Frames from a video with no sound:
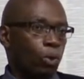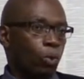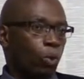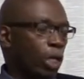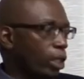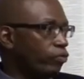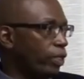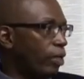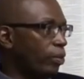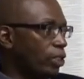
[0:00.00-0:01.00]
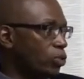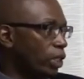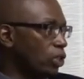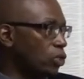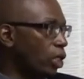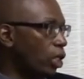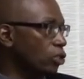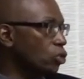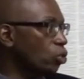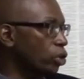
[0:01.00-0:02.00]
one of them is what is called
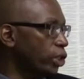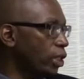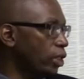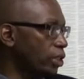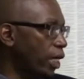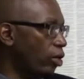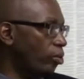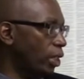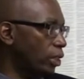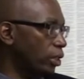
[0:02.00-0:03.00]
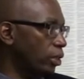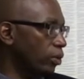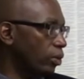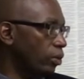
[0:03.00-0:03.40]
social desirability.